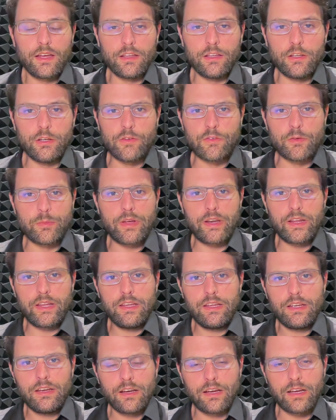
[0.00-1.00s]
Hello,
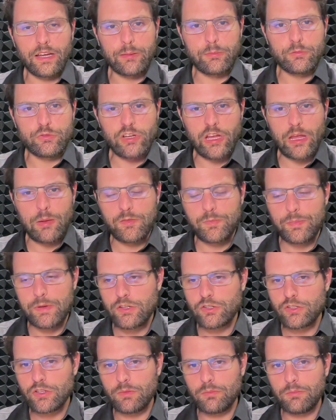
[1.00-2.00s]
everybody. I'm James
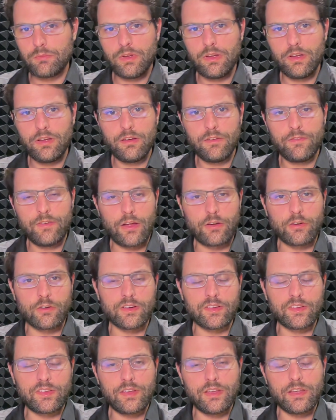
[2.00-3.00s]
Beecham, founder
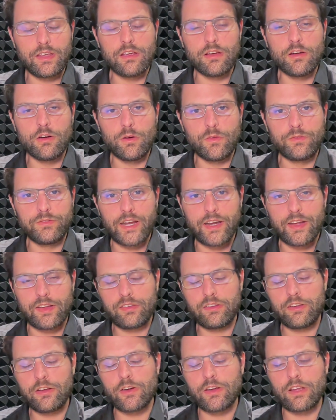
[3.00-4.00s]
and CEO of data
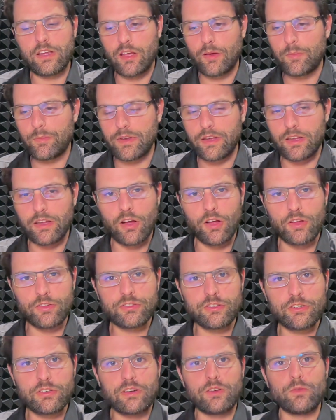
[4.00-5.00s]
security company
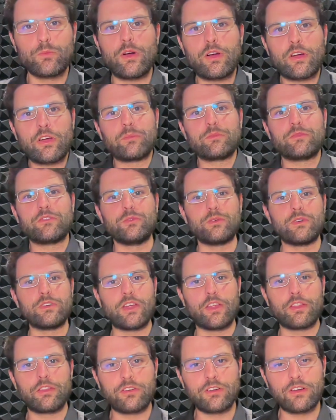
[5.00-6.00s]
ALTR, and welcome to
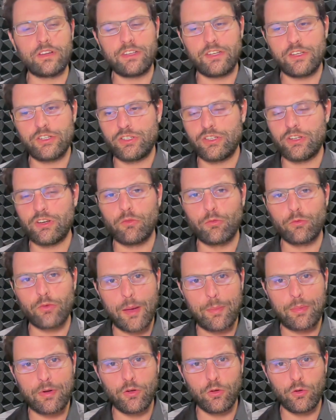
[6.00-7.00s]
another edition of
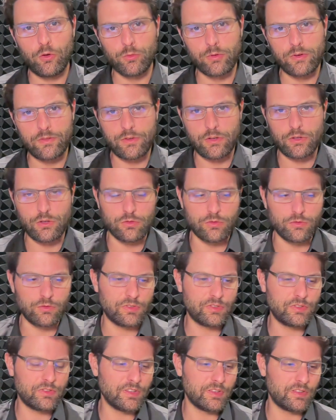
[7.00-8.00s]
Rabbit Hole
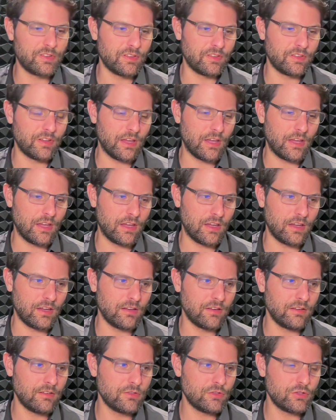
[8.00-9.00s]
Reviews. This is
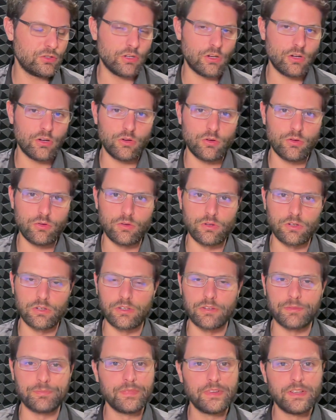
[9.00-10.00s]
a show
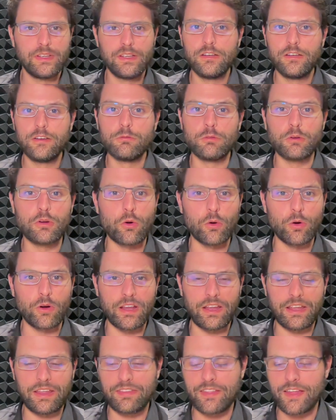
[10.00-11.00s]
or
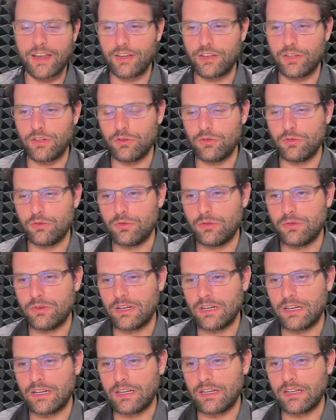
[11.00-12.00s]
recording that I do
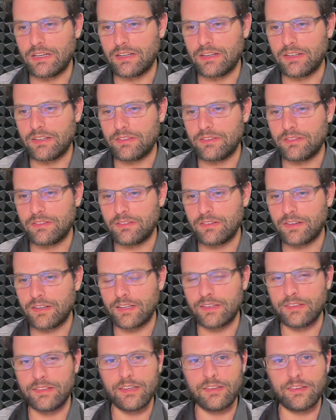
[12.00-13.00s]
kind
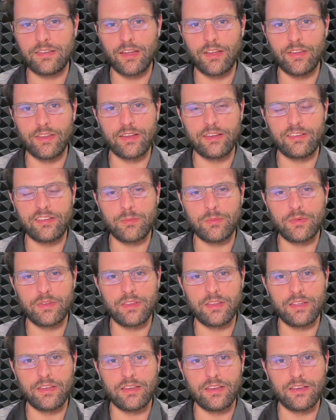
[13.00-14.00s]
of detailing some
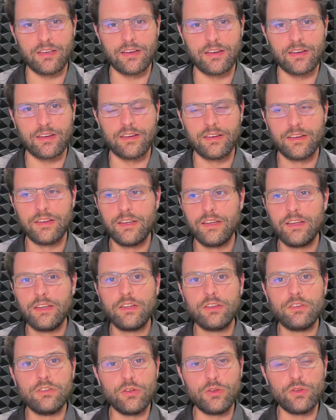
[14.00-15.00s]
of the
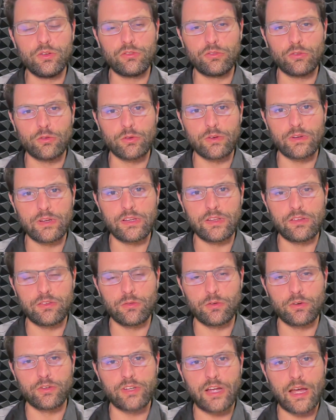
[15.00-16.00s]
news stories
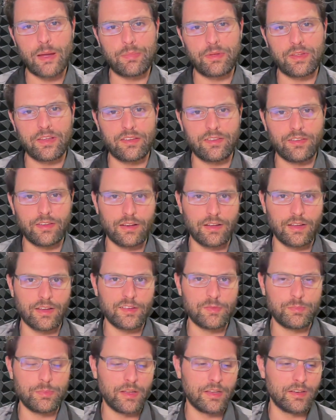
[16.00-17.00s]
or topics that I
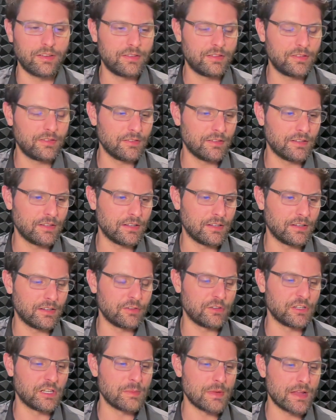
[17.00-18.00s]
spent
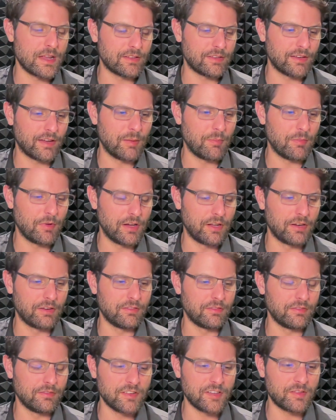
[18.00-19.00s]
a good amount of time
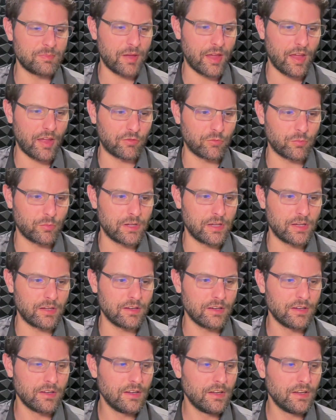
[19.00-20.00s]
on this past
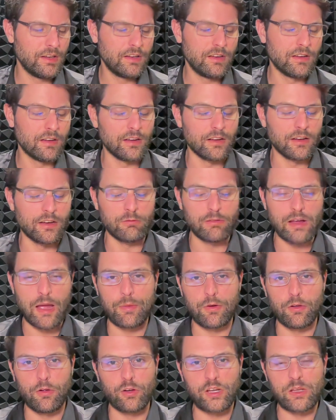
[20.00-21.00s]
week.
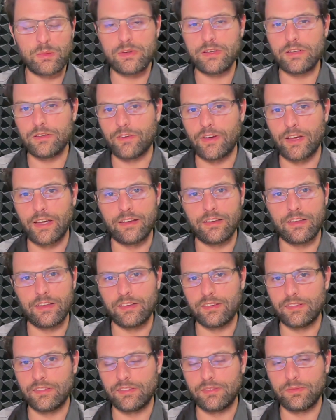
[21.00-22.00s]
Rabbit hole can be defined
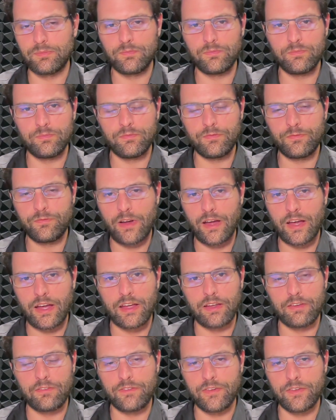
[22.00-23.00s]
as
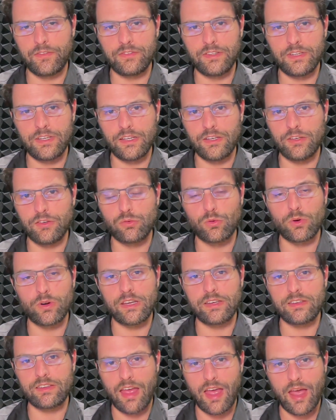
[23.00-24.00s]
5, 15,
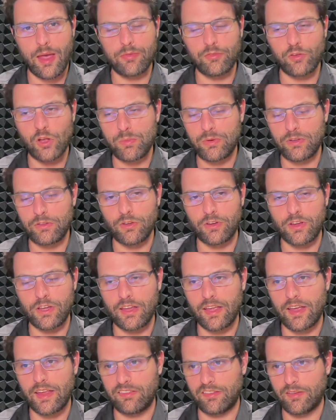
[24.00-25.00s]
20 tabs open
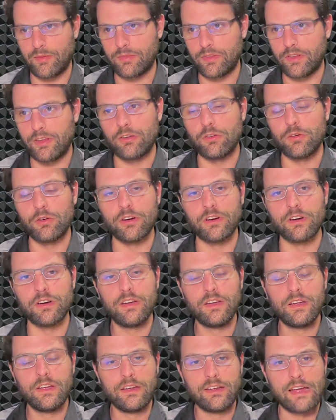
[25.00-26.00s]
looking at something, or
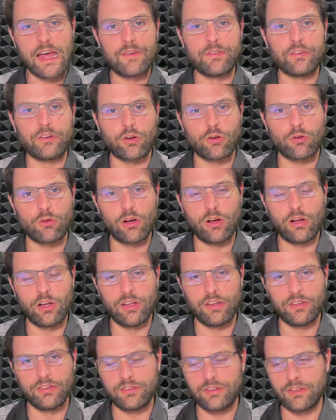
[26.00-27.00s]
having to
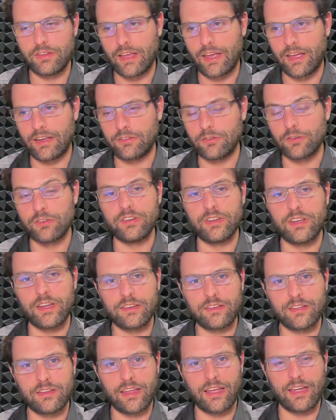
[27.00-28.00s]
crawl to that or
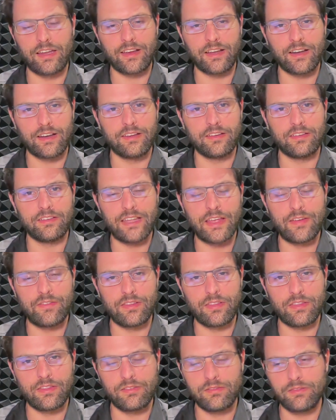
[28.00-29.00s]
dig to that kind of
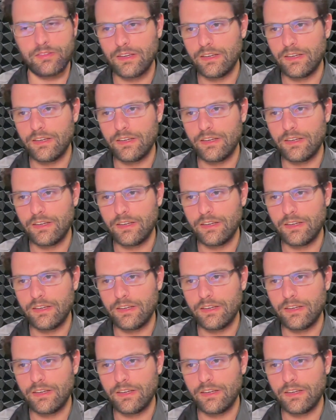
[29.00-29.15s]
7th,